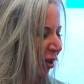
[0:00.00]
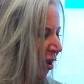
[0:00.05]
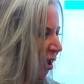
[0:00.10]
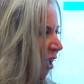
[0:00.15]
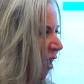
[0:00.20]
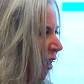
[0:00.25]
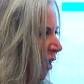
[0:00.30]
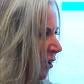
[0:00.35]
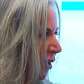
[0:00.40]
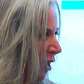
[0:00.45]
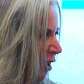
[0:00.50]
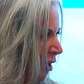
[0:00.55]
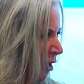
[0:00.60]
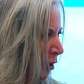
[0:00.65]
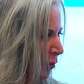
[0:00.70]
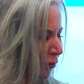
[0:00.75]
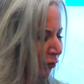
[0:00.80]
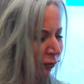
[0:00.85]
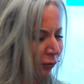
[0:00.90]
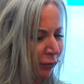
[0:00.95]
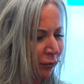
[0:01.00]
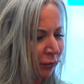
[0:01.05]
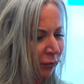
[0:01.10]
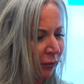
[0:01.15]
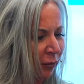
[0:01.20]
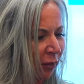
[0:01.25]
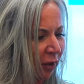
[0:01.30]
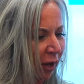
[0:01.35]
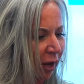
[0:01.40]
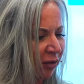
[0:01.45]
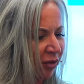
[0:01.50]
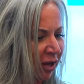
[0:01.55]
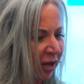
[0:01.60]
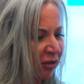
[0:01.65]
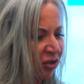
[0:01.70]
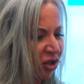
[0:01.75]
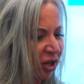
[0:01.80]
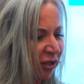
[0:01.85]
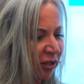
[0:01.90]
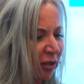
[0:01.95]
at the
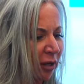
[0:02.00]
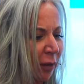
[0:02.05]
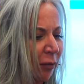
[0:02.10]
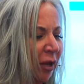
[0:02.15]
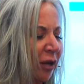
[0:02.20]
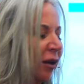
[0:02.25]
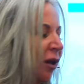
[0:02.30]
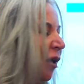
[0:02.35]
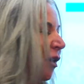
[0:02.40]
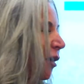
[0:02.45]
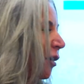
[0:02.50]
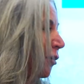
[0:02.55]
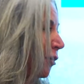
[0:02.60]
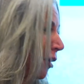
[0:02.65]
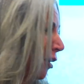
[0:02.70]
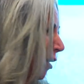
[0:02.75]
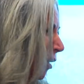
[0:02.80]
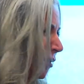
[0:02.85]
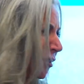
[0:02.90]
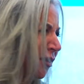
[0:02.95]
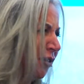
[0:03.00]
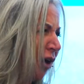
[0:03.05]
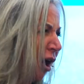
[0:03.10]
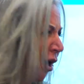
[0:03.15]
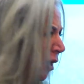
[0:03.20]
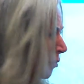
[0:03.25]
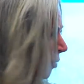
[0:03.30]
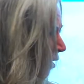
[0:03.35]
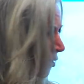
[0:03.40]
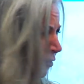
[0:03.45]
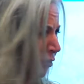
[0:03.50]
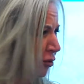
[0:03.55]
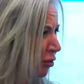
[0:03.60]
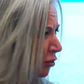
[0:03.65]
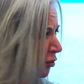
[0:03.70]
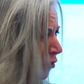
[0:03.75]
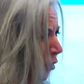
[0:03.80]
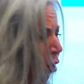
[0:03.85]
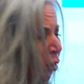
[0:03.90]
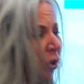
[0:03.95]
Inkjet Summit, I said, I'm not going to
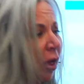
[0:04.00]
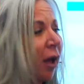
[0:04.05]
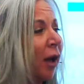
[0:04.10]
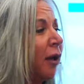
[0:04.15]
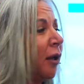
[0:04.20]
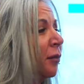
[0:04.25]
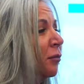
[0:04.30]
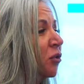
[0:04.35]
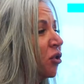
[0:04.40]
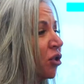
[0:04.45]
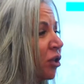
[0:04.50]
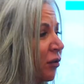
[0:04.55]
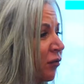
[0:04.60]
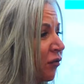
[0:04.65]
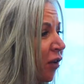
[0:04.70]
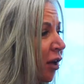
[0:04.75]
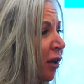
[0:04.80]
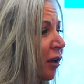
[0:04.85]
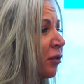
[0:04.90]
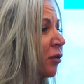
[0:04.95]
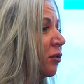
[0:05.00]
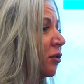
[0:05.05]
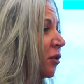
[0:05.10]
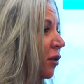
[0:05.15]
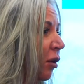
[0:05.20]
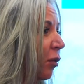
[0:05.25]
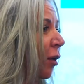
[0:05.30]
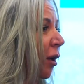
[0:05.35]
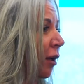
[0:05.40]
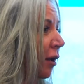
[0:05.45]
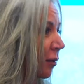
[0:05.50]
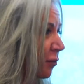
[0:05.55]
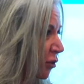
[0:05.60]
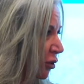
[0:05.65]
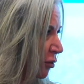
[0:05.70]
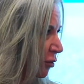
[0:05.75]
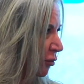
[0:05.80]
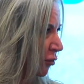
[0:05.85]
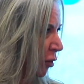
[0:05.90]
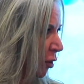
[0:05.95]
do roll. I am sheet fed. There's no way I'm
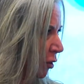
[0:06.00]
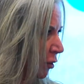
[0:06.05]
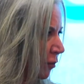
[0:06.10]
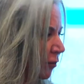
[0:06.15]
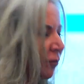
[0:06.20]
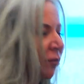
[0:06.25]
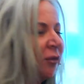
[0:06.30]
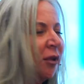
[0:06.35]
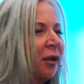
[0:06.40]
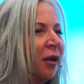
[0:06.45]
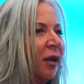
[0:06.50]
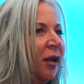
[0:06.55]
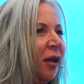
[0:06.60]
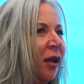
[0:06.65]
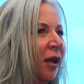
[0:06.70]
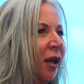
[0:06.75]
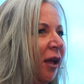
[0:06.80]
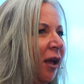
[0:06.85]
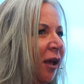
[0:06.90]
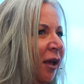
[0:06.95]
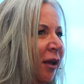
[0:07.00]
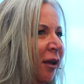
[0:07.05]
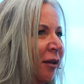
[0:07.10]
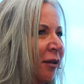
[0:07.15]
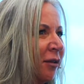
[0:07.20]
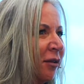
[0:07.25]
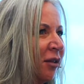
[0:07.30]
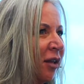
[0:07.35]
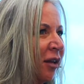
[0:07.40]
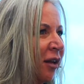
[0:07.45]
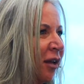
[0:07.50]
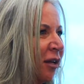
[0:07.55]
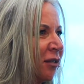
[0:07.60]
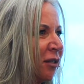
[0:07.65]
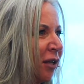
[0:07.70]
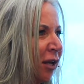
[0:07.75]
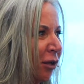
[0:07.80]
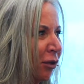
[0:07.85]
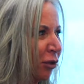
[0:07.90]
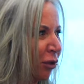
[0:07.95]
doing roll. And then
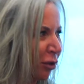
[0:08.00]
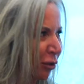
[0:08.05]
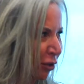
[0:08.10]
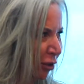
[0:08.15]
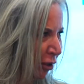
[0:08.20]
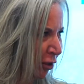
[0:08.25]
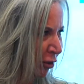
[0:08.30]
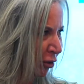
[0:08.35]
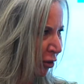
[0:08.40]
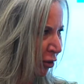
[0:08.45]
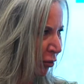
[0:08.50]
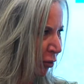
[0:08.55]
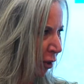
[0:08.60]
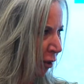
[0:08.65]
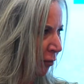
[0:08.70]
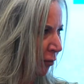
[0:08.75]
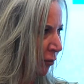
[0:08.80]
as I looked into it,